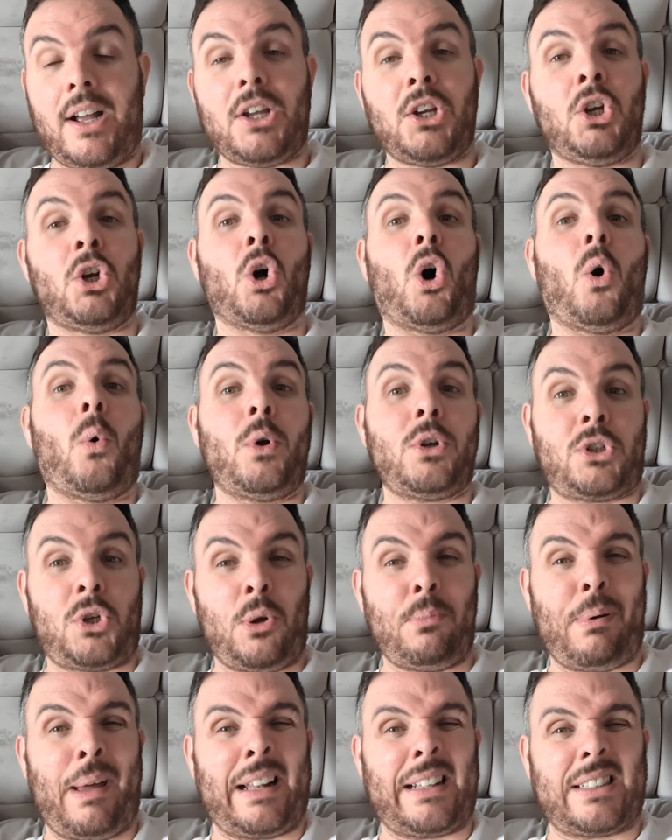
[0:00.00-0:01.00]
You'd always
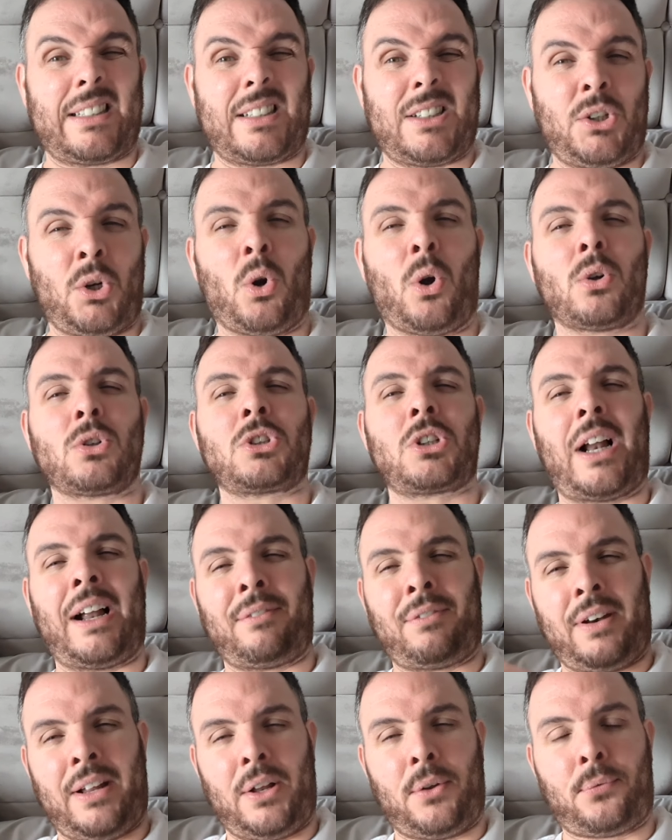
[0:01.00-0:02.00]
do bits. You'd always
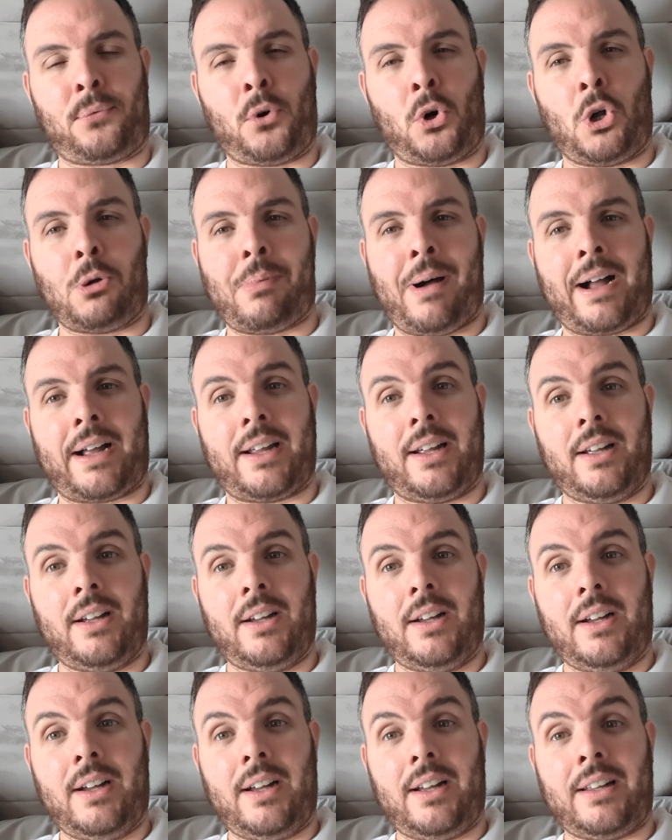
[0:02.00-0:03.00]
have a little fallback.
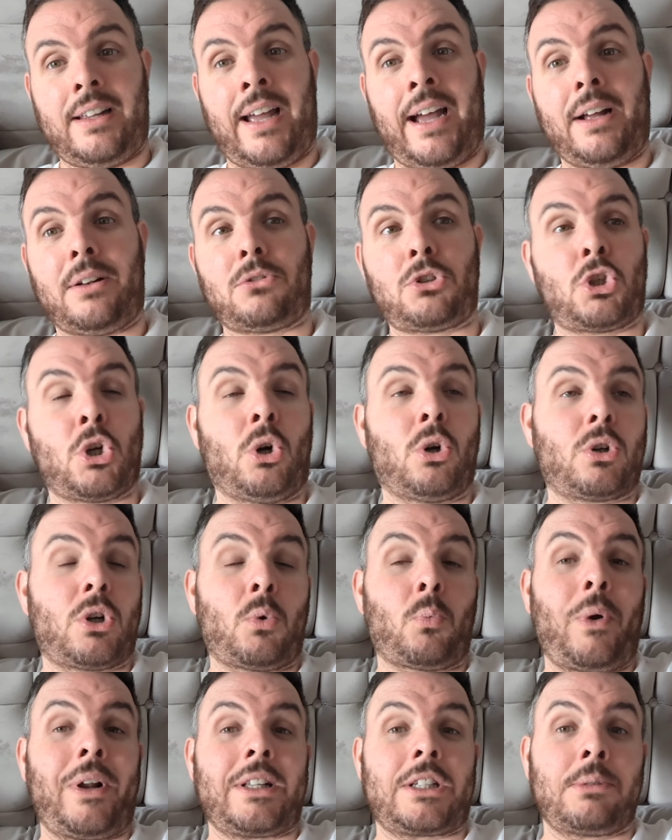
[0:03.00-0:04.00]
Yeah, during the
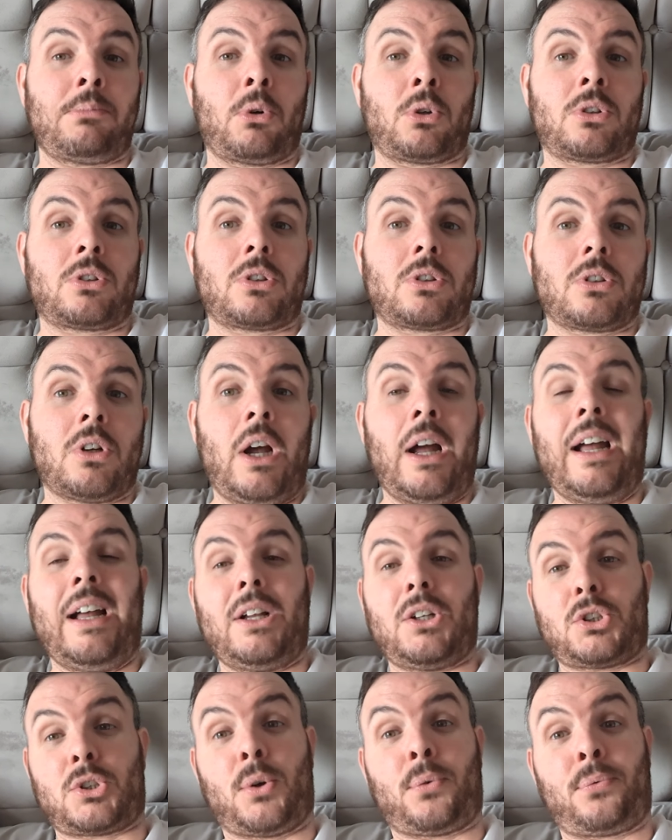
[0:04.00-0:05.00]
winter months,
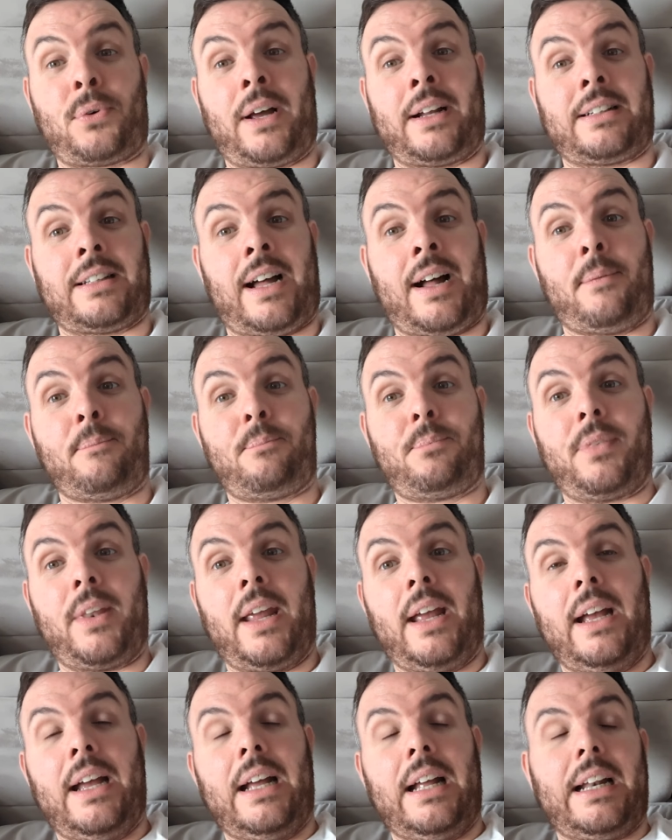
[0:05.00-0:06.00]
stuff like that.
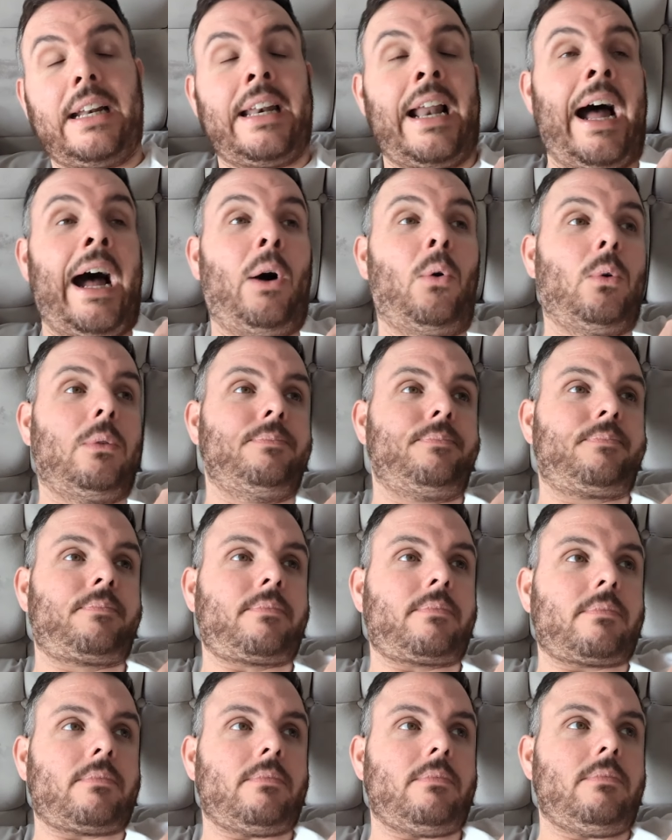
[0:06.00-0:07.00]
Now,
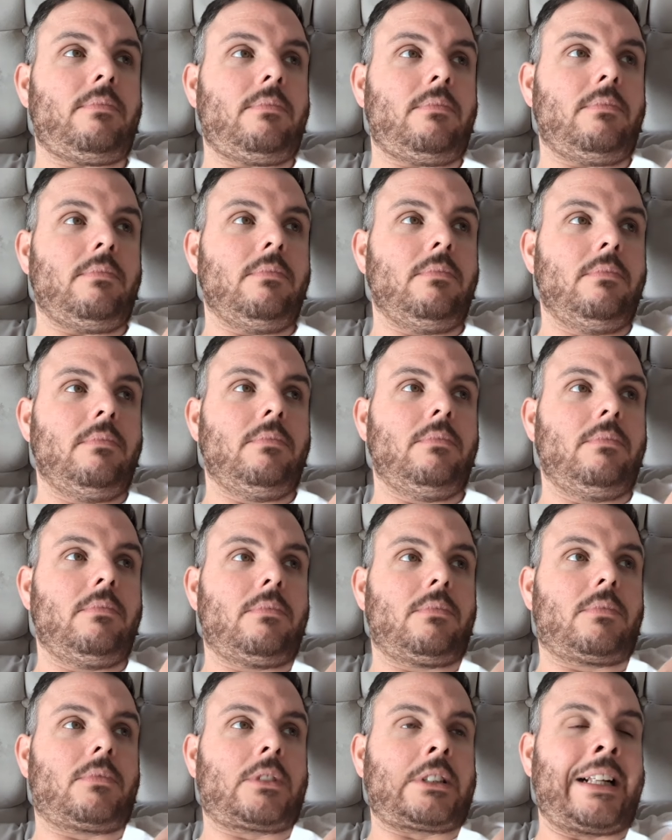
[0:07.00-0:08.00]

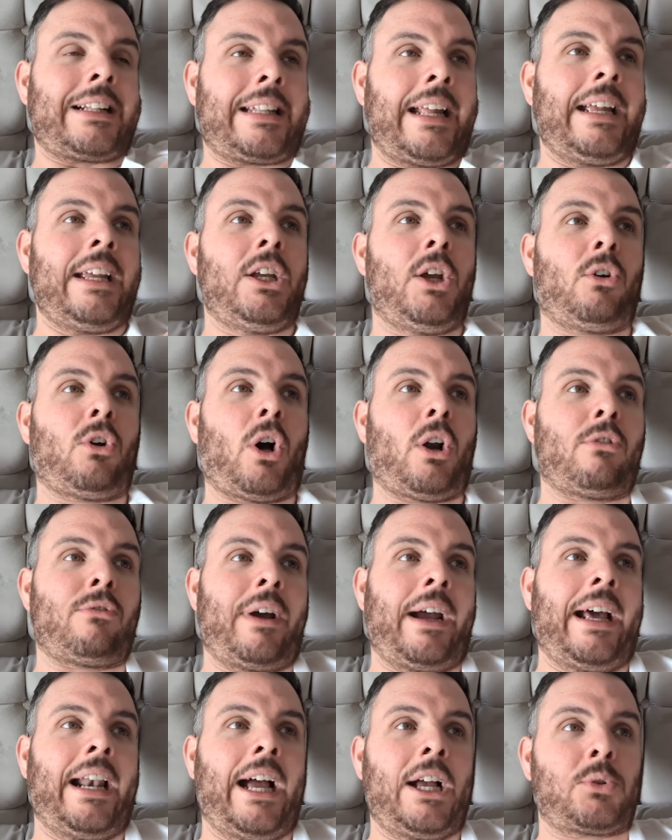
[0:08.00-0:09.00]
the thing you've got to
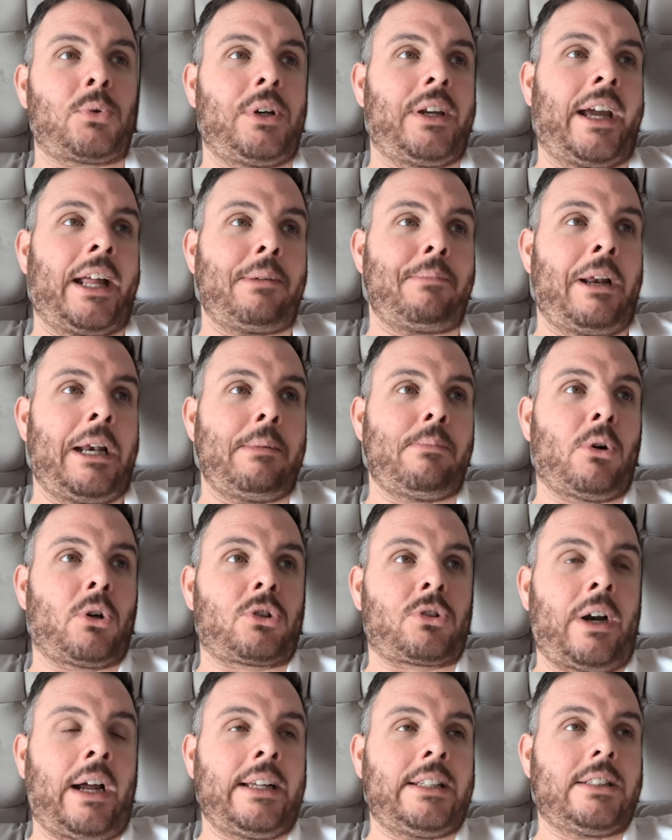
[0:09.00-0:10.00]
realise when you get a
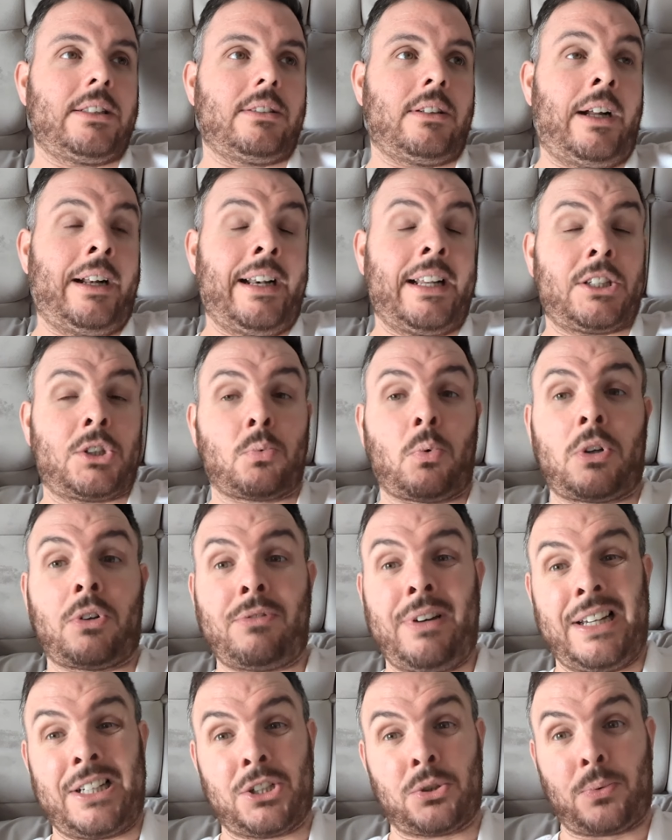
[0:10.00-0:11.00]
minibus, right, and this is one of
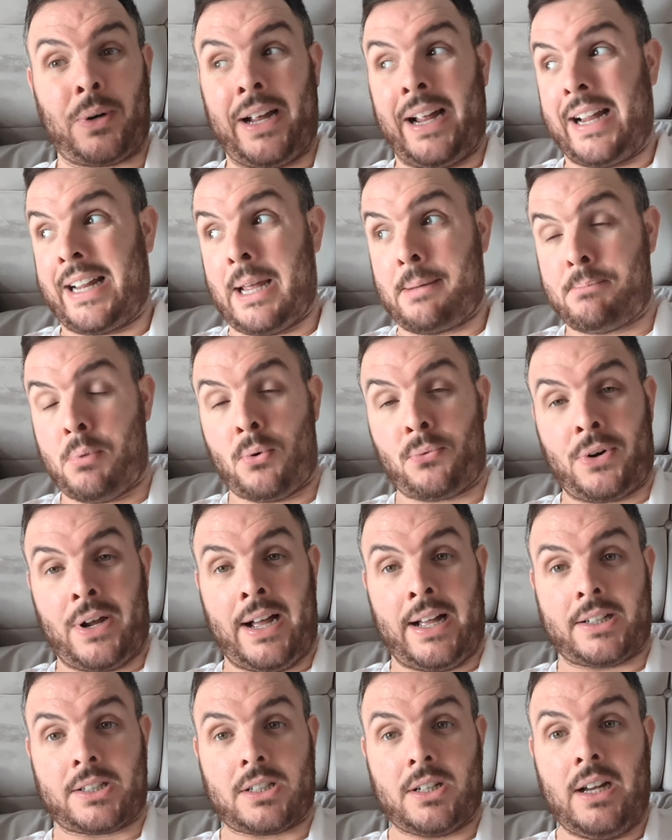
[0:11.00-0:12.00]
the reasons why I kept both
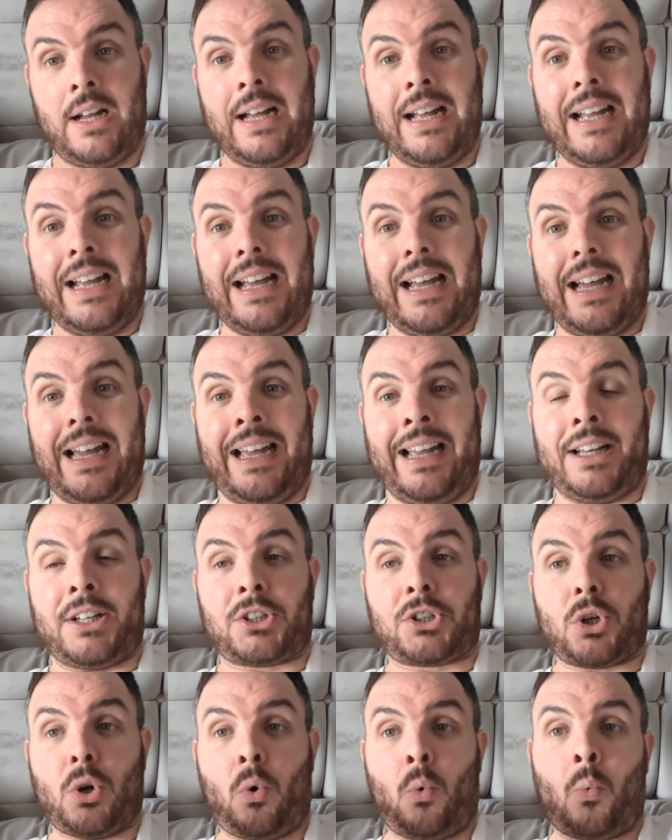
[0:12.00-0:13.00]
cars,
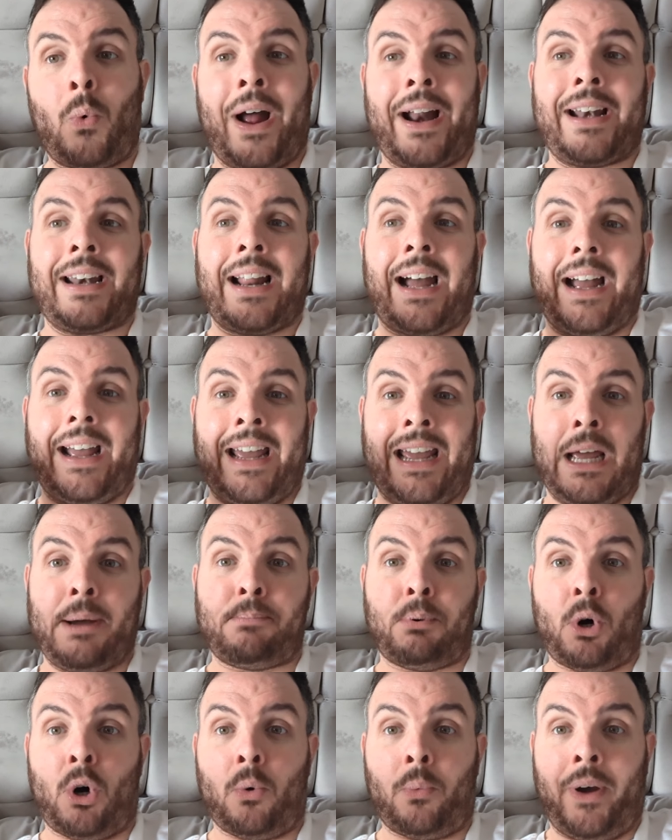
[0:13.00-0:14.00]
is when that
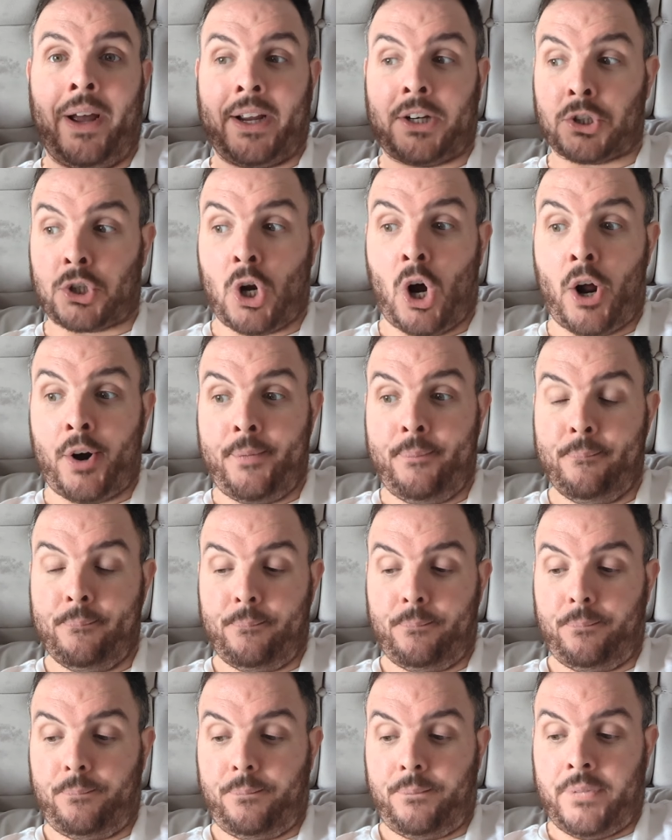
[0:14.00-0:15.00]
airport work's gone,
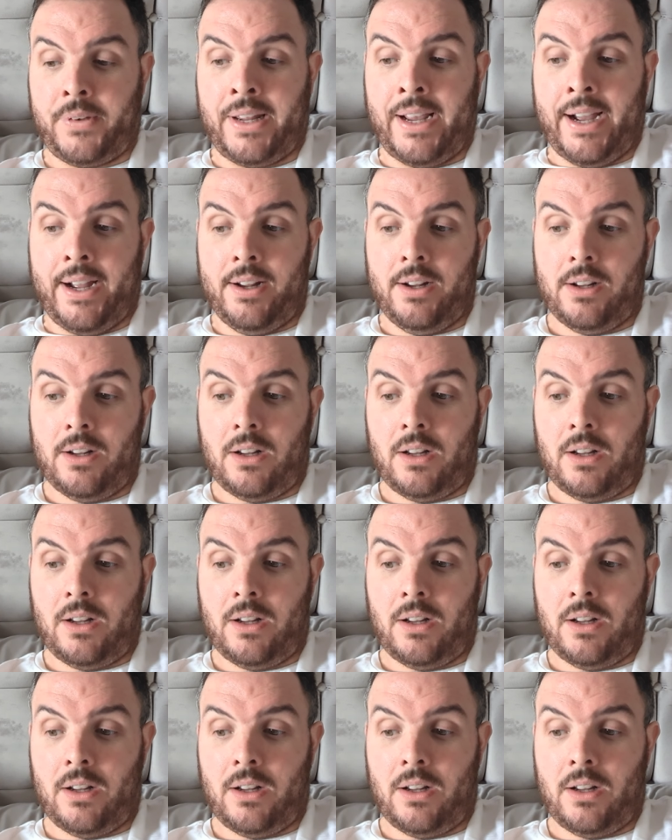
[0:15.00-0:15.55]
yeah,